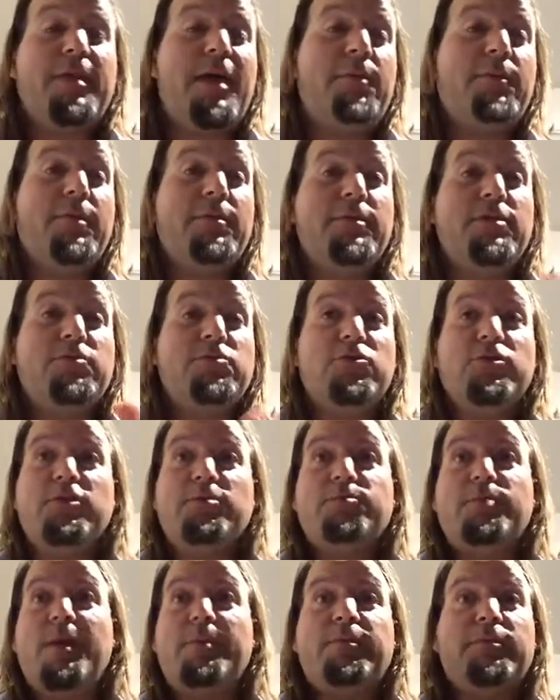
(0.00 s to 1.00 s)
And that way,
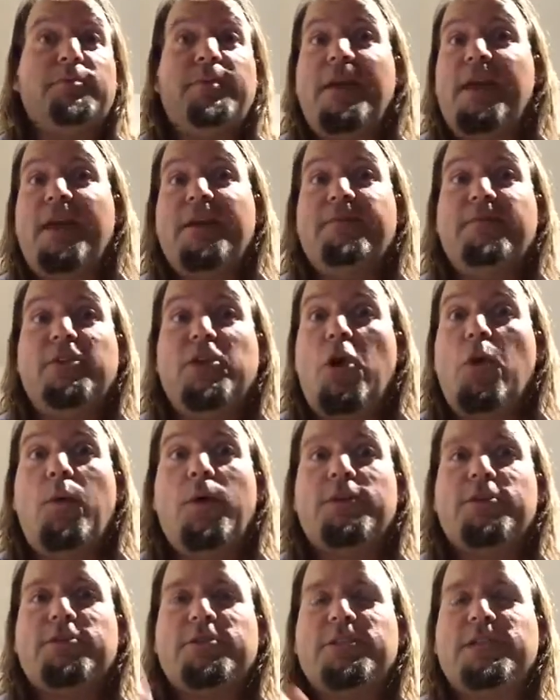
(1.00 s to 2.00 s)
people may not even know
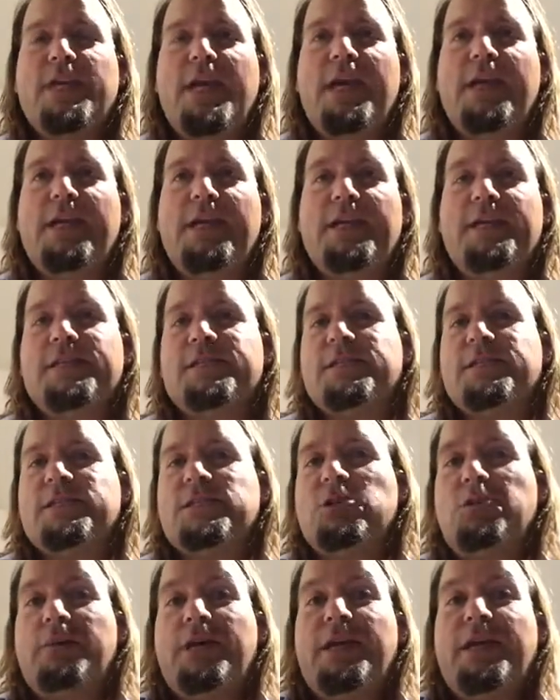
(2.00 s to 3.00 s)
what your Insanity is because
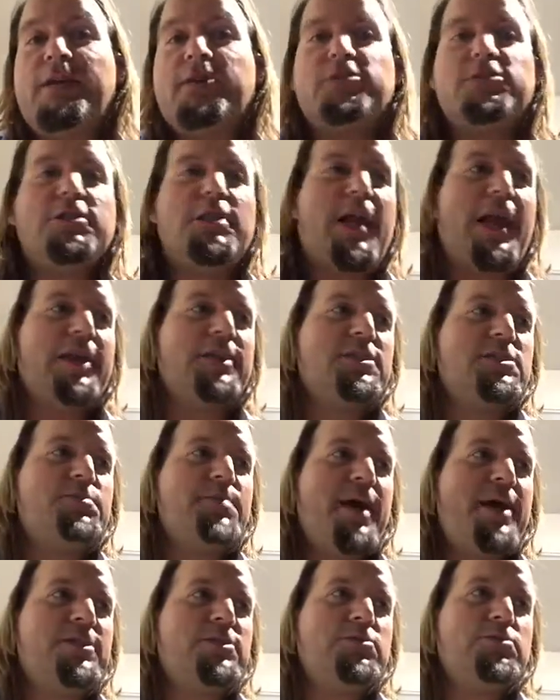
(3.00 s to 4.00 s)
nobody hears it. I can just
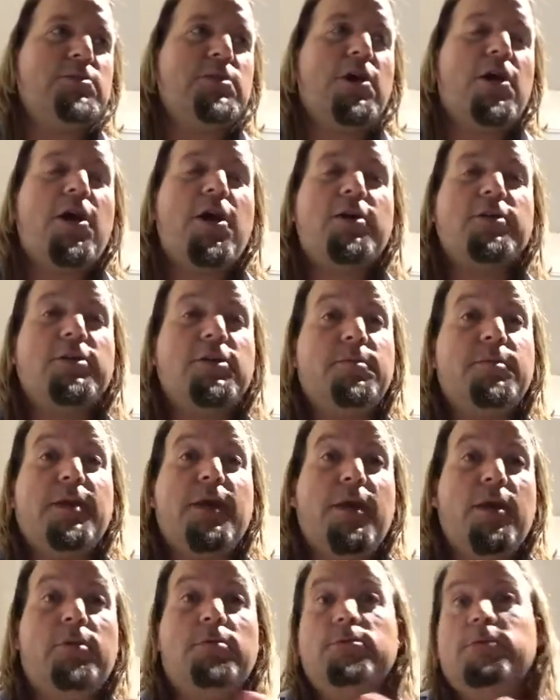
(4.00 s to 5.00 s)
pass you a card, and you can be
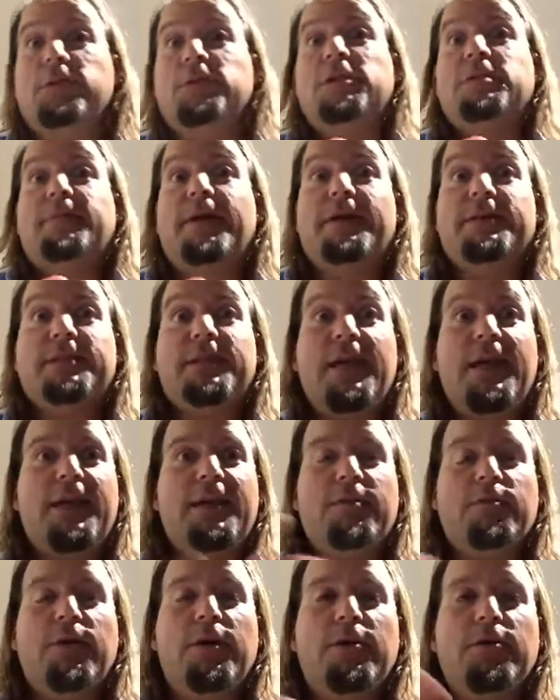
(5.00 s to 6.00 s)
like, "Oh, this is my
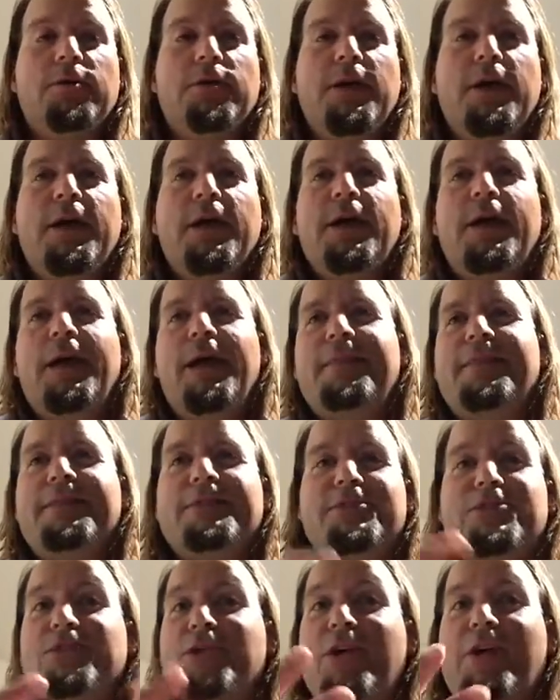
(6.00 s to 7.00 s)
Insanity, whoa!" And then
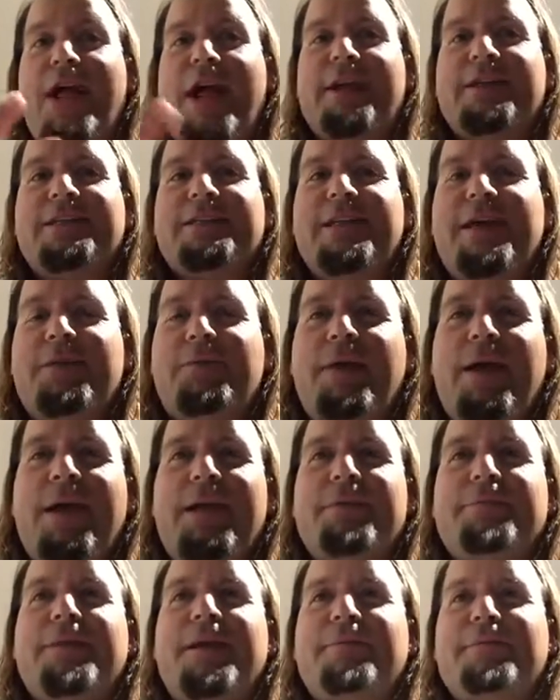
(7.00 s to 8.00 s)
start acting that way,
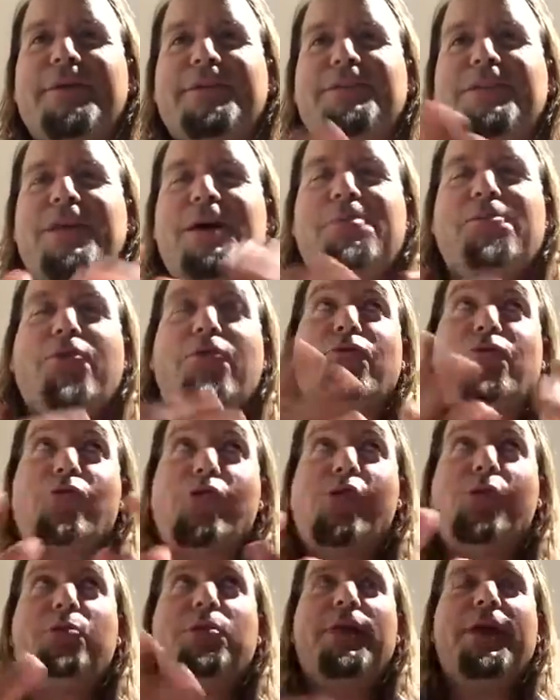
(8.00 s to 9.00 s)
and it makes a lot more
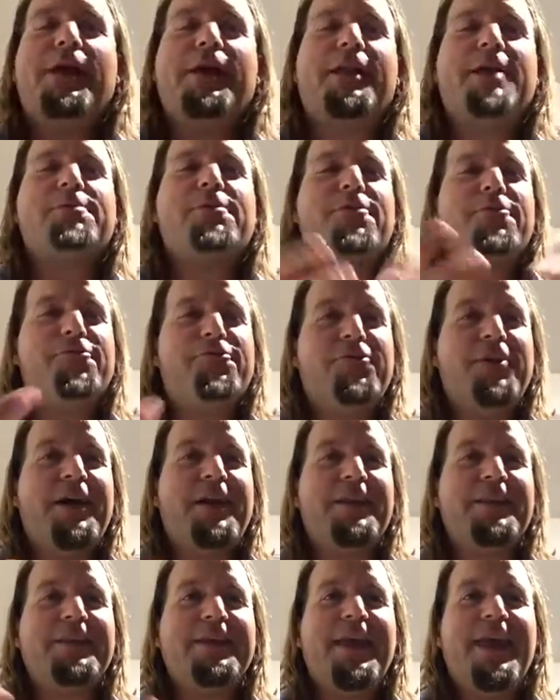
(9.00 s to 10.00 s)
role playing, a lot more
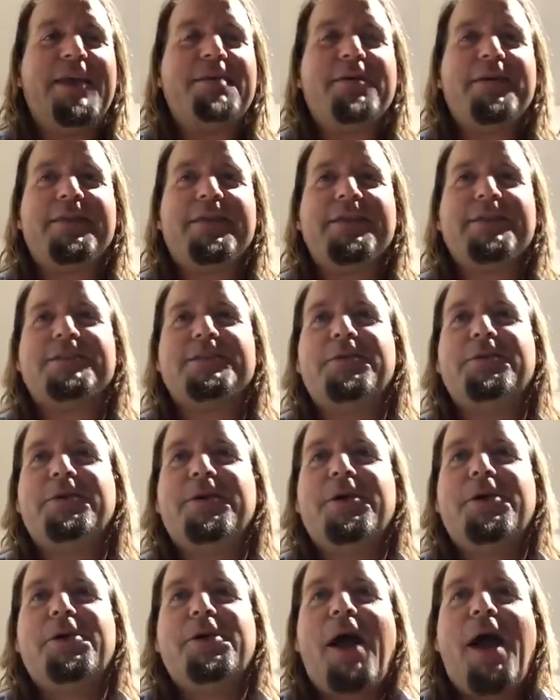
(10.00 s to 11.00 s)
fun in the game, I think. So
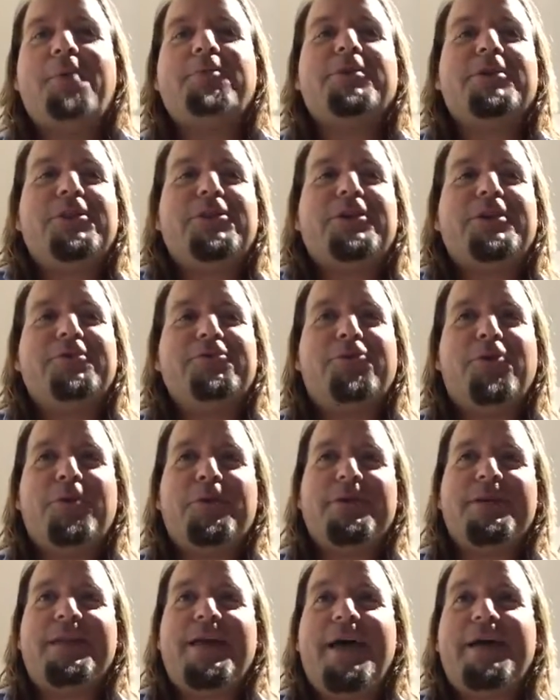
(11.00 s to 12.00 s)
I'm really looking
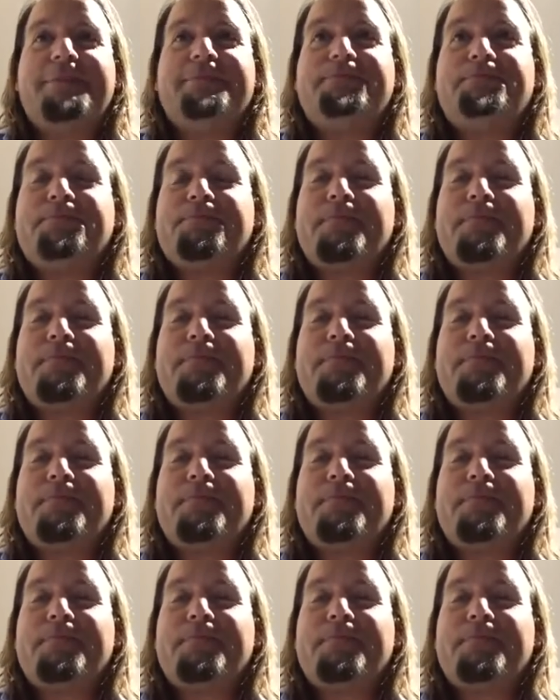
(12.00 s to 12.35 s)
forward to that.